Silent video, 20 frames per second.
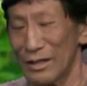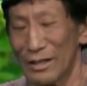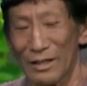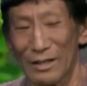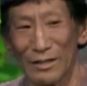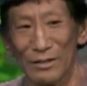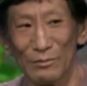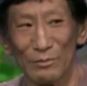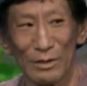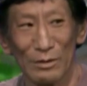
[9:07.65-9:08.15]

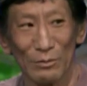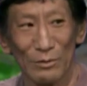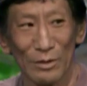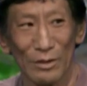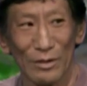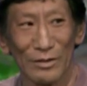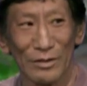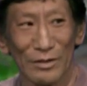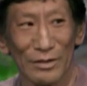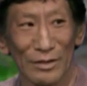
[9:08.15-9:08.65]
And we
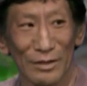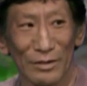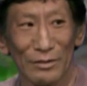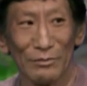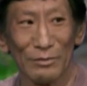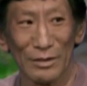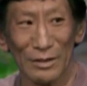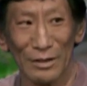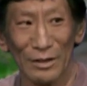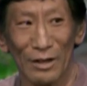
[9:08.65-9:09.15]
worked
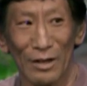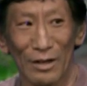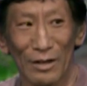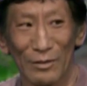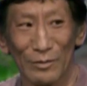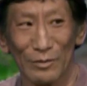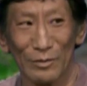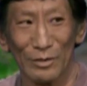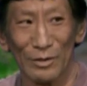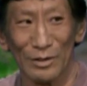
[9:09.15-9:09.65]
uh, really
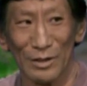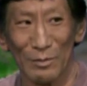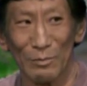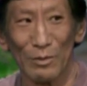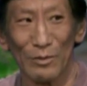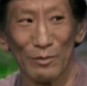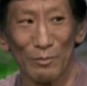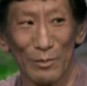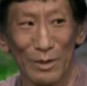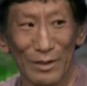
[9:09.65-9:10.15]
hard for a
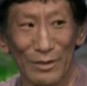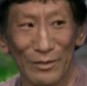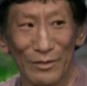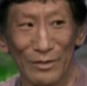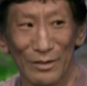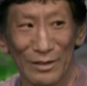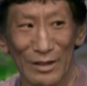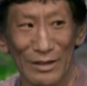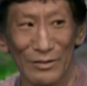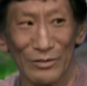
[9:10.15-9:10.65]
number of
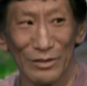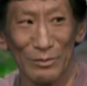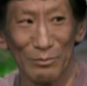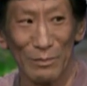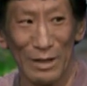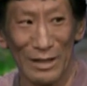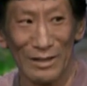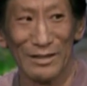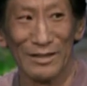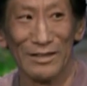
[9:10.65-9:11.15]
months and actually
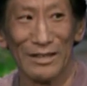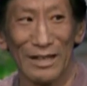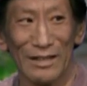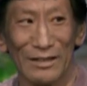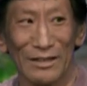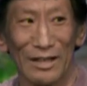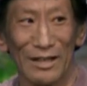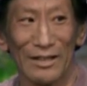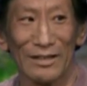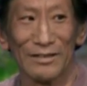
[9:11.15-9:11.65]
made the
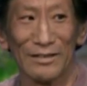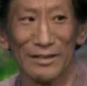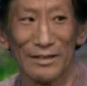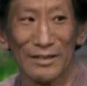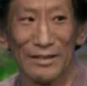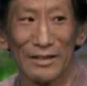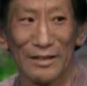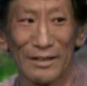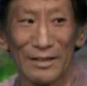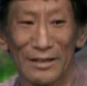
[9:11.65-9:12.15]
deadline,
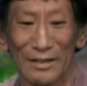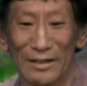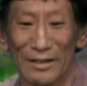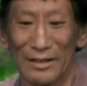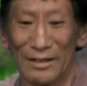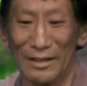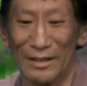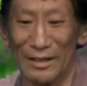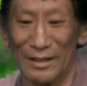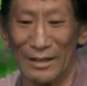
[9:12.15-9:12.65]

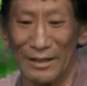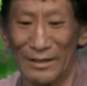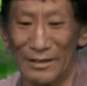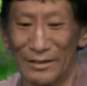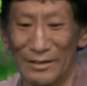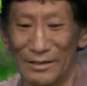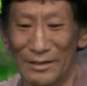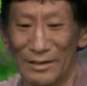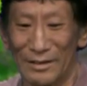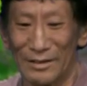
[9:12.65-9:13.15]

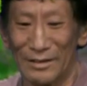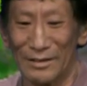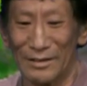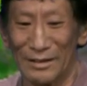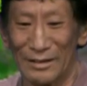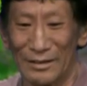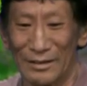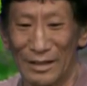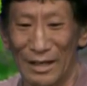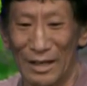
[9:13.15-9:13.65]
and
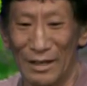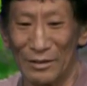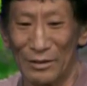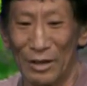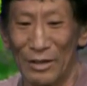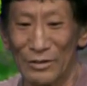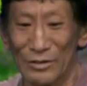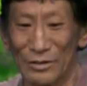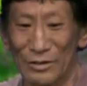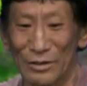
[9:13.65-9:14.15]
uh, it got
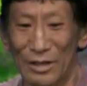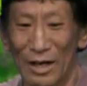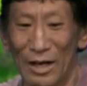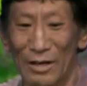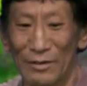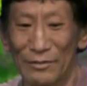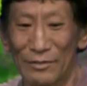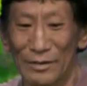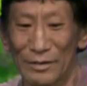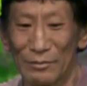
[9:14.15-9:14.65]
auctioned
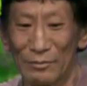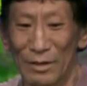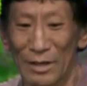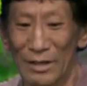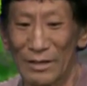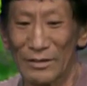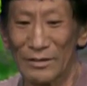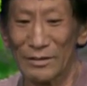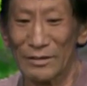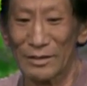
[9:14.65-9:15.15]
off and
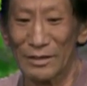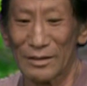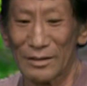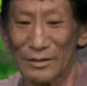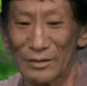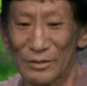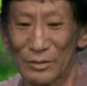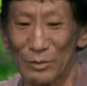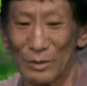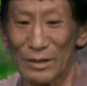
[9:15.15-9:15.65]
raised uh,
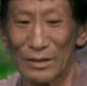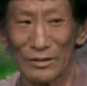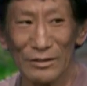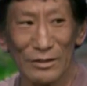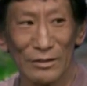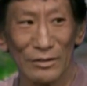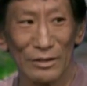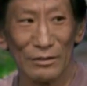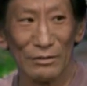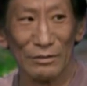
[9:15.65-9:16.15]

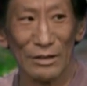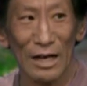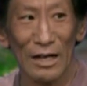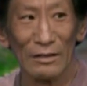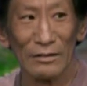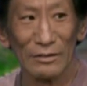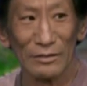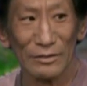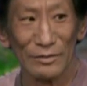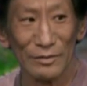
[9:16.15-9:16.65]
twenty-six hundred
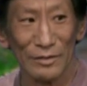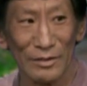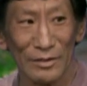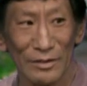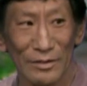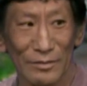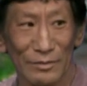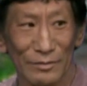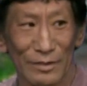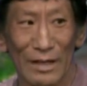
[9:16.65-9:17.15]
dollars for
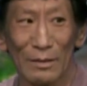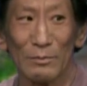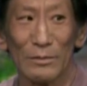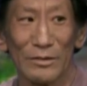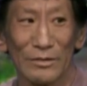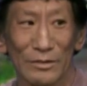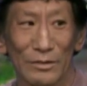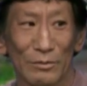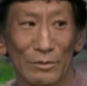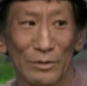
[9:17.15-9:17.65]
the
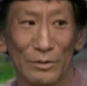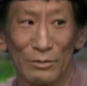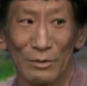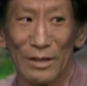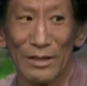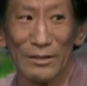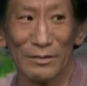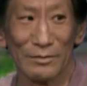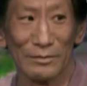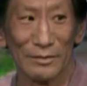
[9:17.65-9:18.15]
family. So it was great.
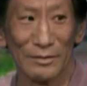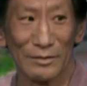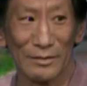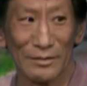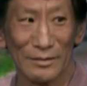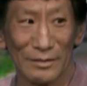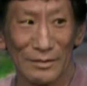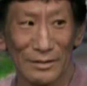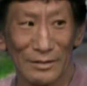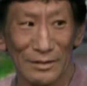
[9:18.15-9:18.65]
That's
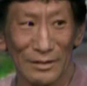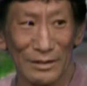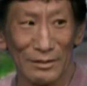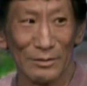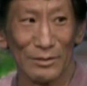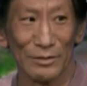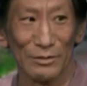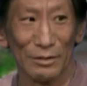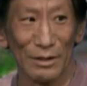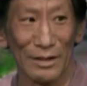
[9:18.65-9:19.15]
wonderful. It was
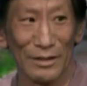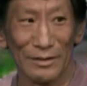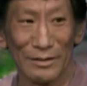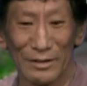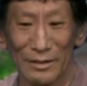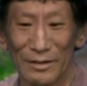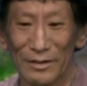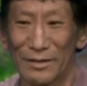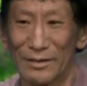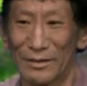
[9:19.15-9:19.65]
That's great.
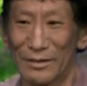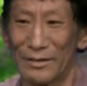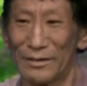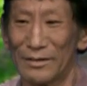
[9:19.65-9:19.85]
wonderful.